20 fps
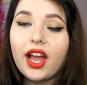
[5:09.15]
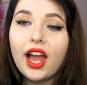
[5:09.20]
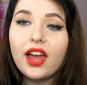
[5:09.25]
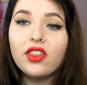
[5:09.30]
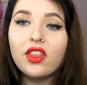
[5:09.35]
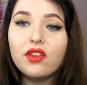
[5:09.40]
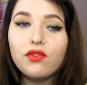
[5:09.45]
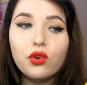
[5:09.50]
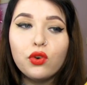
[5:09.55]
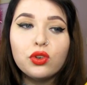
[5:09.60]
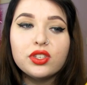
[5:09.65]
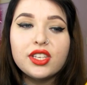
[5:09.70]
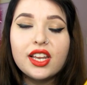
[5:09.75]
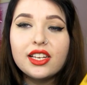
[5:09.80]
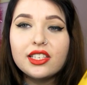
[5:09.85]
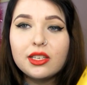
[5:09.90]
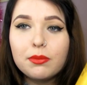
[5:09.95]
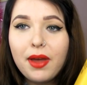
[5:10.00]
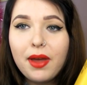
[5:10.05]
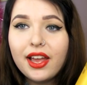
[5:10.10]
and they've all said
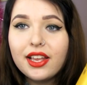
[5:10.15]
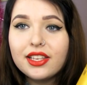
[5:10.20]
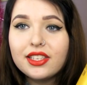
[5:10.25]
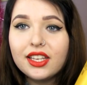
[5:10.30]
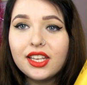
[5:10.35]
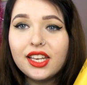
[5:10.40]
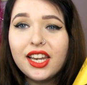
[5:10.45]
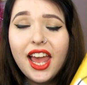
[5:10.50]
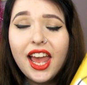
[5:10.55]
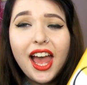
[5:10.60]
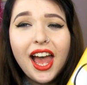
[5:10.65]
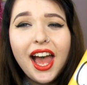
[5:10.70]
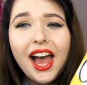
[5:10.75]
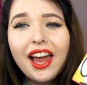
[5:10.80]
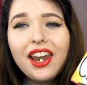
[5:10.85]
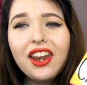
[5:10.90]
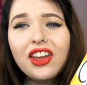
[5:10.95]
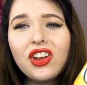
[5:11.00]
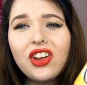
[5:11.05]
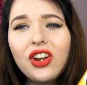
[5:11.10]
it's amazing
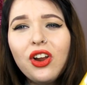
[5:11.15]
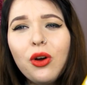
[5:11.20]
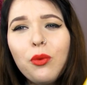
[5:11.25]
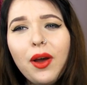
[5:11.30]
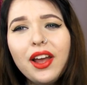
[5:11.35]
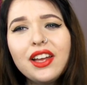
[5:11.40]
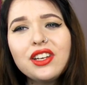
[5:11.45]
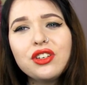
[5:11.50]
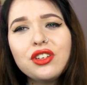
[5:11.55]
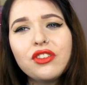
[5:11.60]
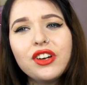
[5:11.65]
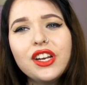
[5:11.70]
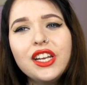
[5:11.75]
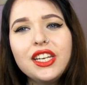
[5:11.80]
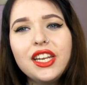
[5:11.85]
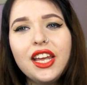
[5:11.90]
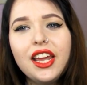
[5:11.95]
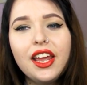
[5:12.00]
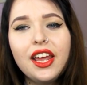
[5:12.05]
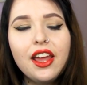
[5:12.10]
and they cannot wait to read
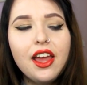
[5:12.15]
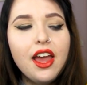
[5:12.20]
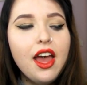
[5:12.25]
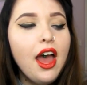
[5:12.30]
it.